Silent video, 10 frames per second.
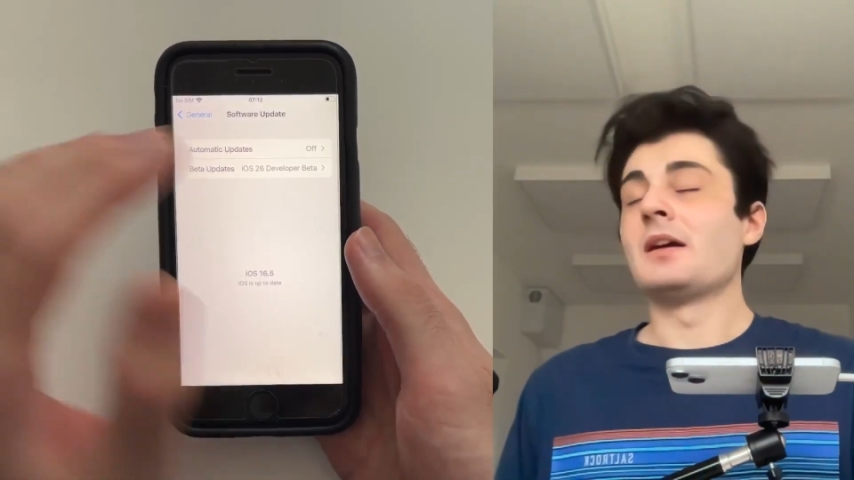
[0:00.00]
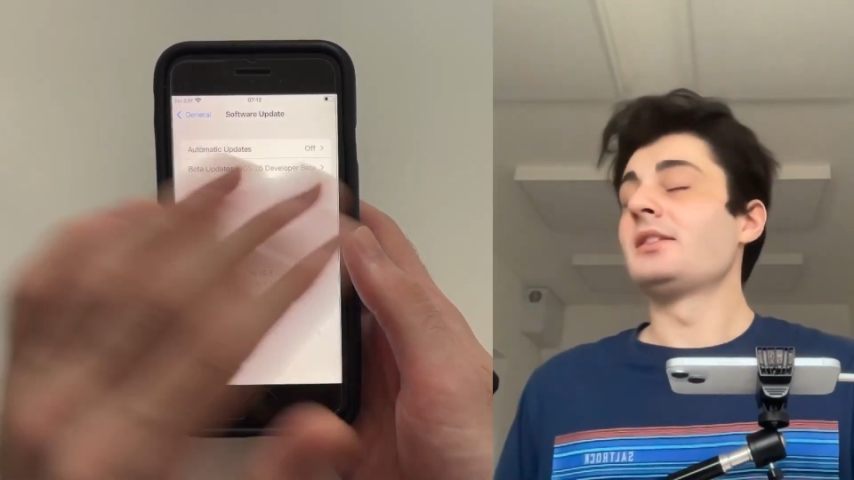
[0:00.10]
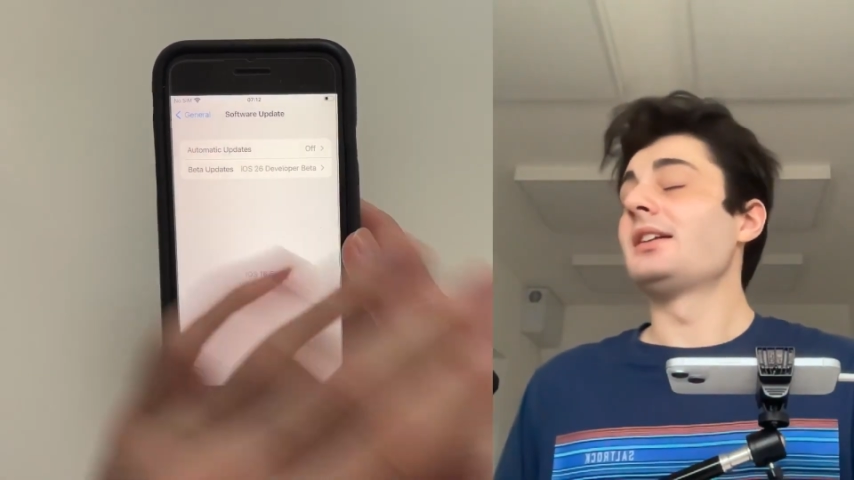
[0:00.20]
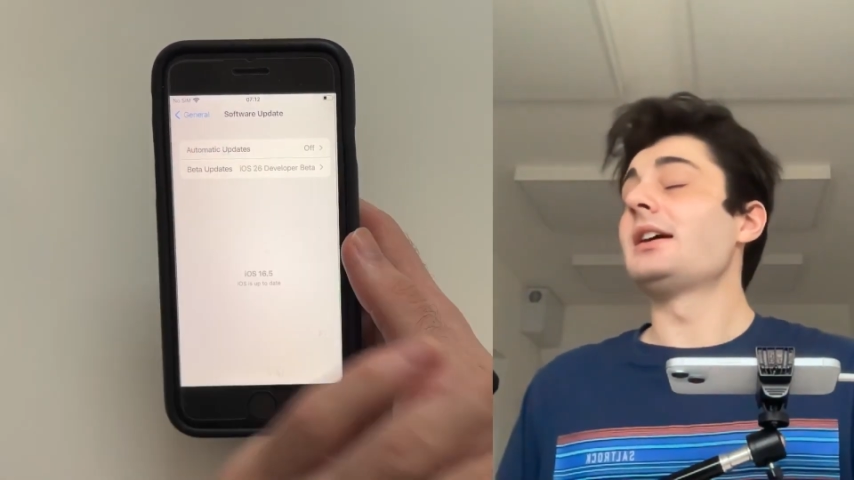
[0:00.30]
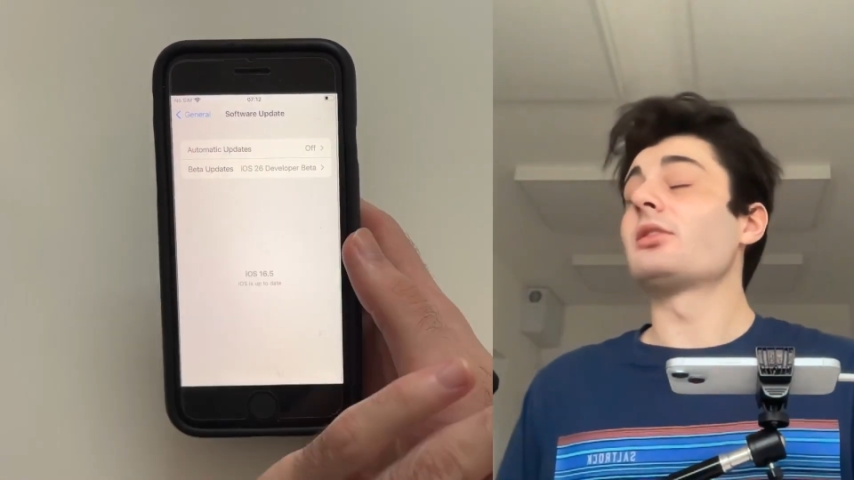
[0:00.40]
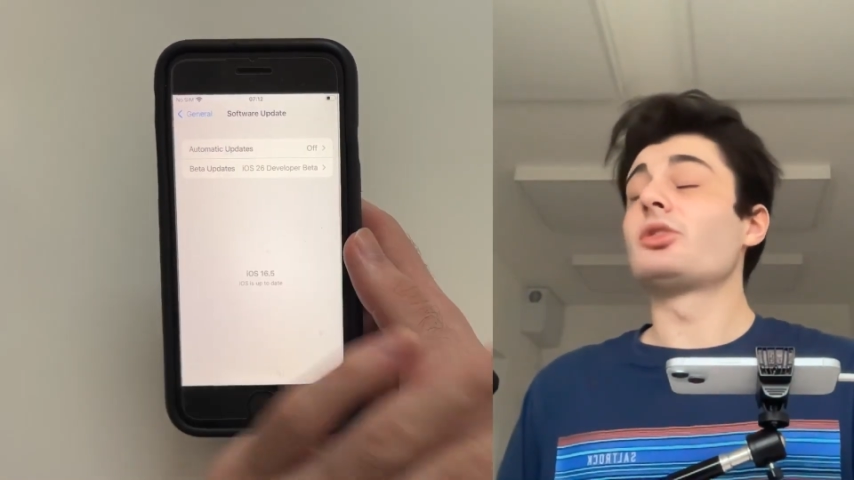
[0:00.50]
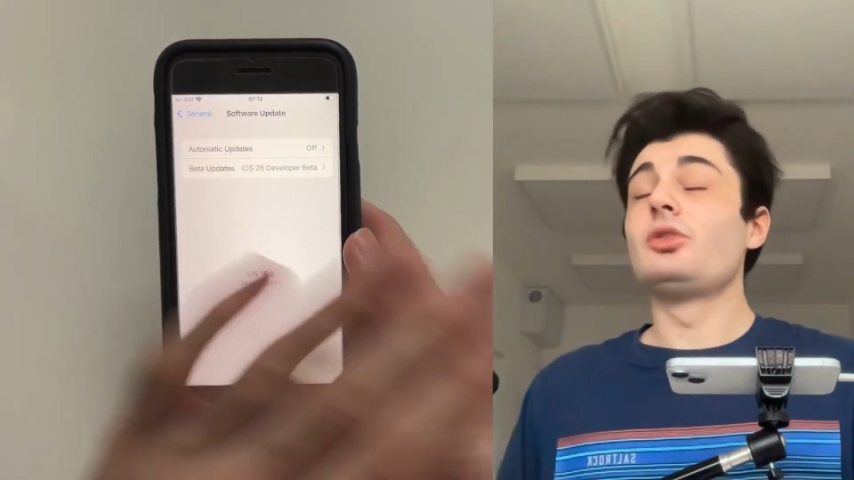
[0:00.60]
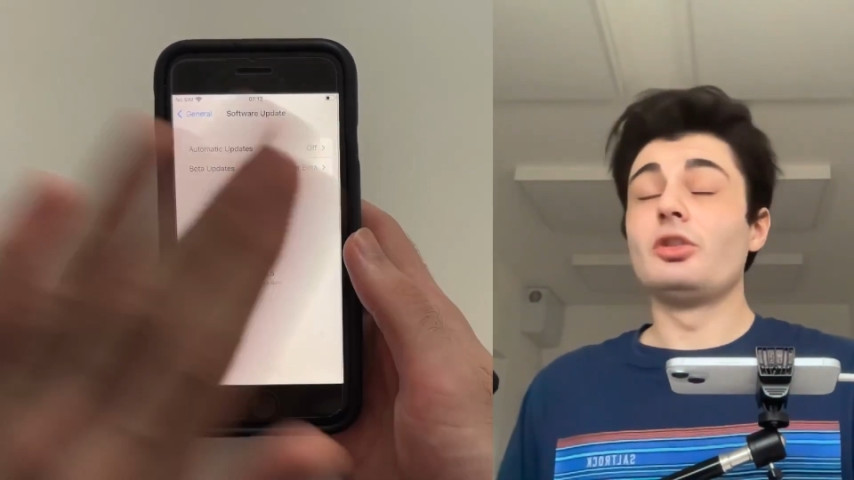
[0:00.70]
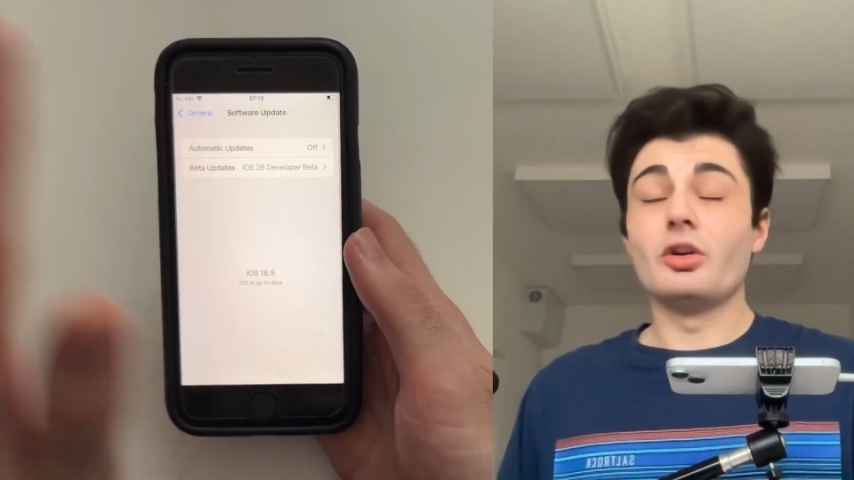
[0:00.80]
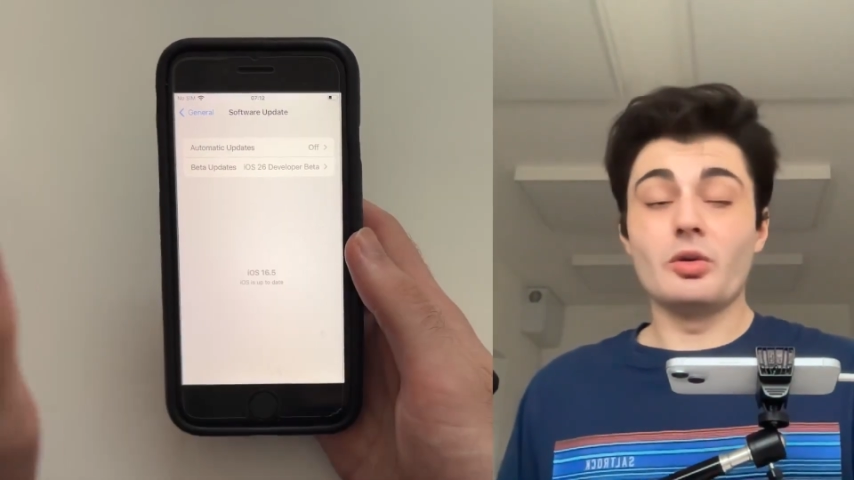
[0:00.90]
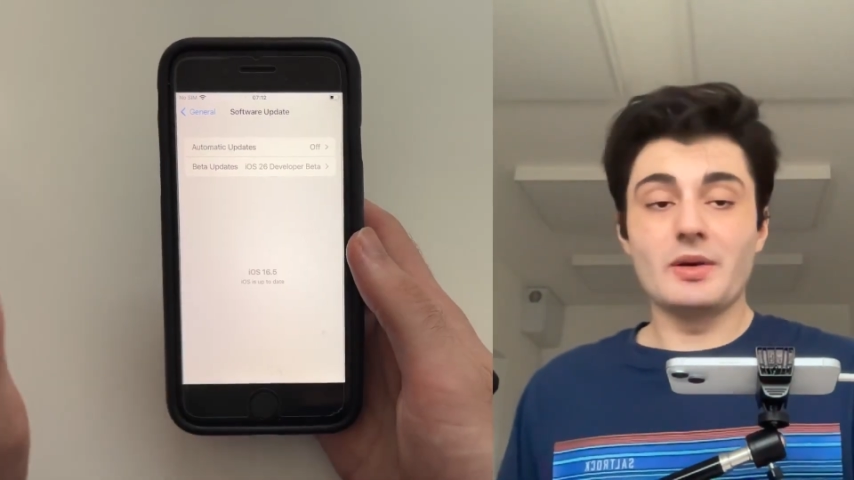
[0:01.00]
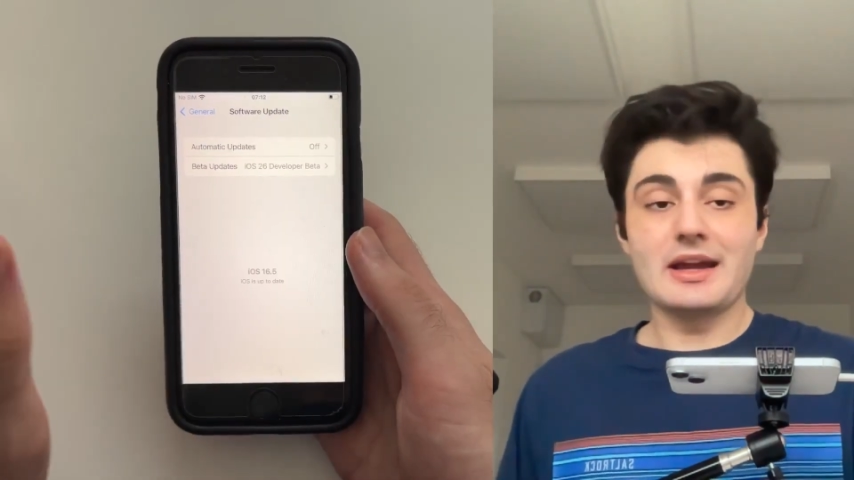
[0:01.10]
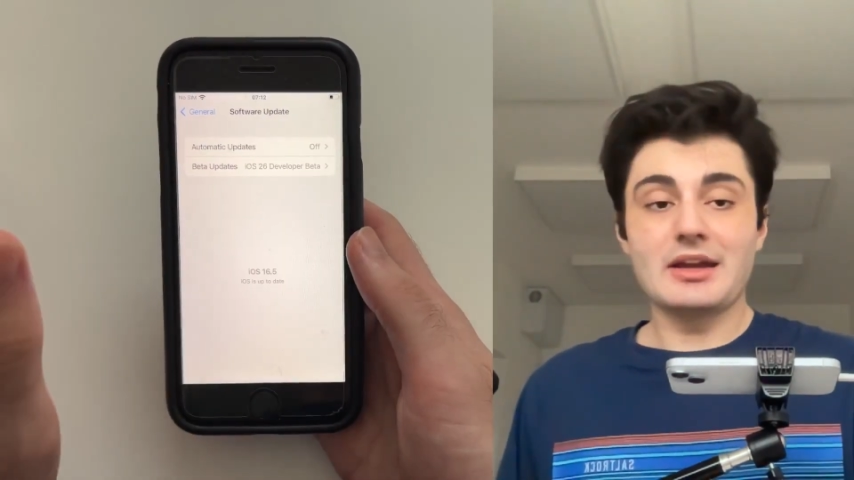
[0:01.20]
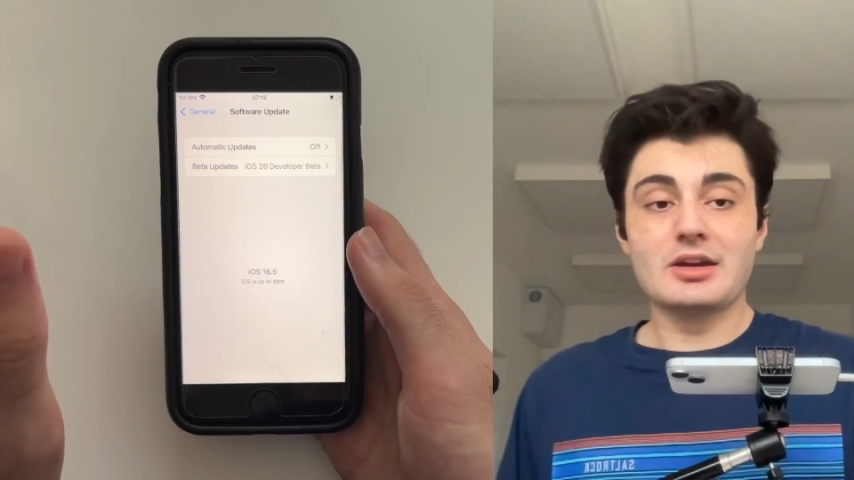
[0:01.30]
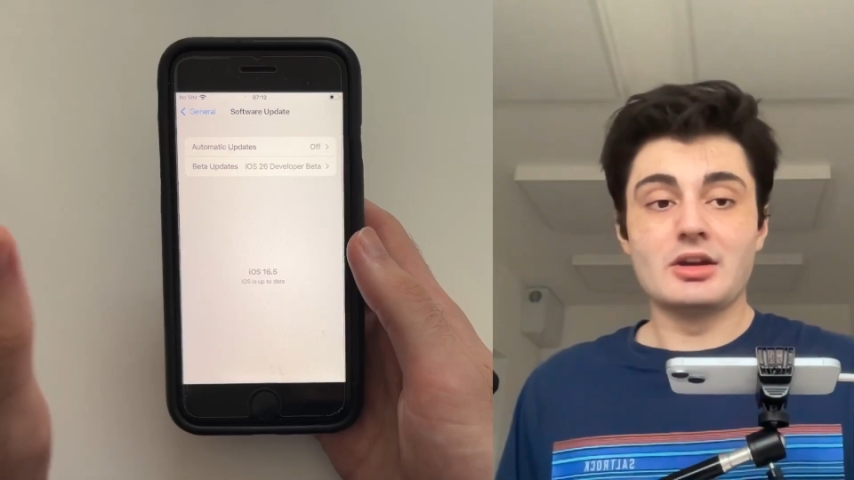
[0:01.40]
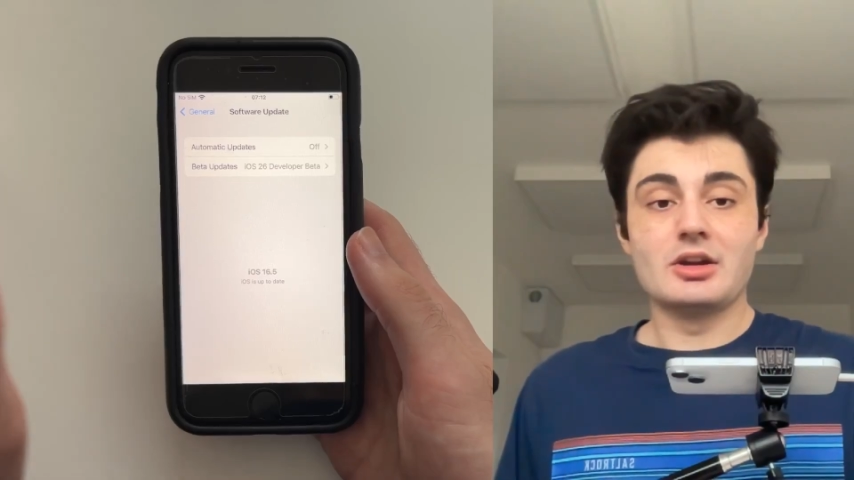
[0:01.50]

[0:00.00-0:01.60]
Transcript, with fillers: that there is no way